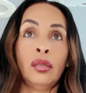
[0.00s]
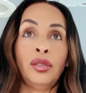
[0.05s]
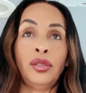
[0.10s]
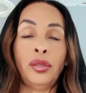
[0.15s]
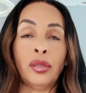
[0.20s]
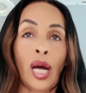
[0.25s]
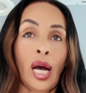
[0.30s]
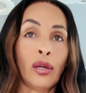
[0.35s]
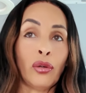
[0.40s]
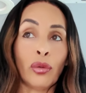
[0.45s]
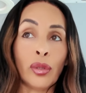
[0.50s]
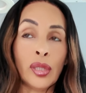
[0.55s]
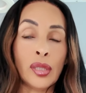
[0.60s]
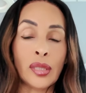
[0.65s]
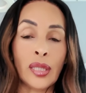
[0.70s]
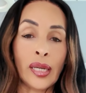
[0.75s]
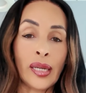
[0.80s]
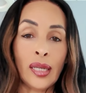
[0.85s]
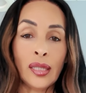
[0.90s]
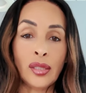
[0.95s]

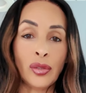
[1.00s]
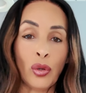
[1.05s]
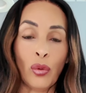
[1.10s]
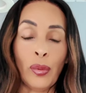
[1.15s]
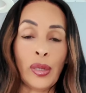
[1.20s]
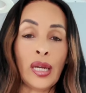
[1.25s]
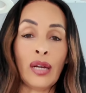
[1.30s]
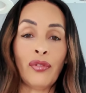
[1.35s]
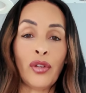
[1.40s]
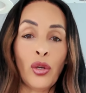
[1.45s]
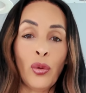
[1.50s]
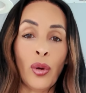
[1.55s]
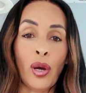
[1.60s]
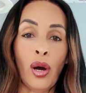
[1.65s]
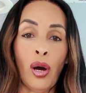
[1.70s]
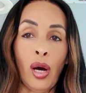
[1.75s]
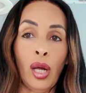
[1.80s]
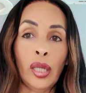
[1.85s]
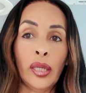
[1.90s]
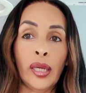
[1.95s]
genres, I guess, or whatever you would
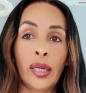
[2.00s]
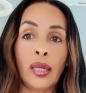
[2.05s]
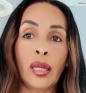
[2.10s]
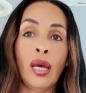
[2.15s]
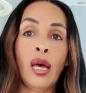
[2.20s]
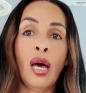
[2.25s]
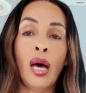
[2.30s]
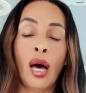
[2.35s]
call it,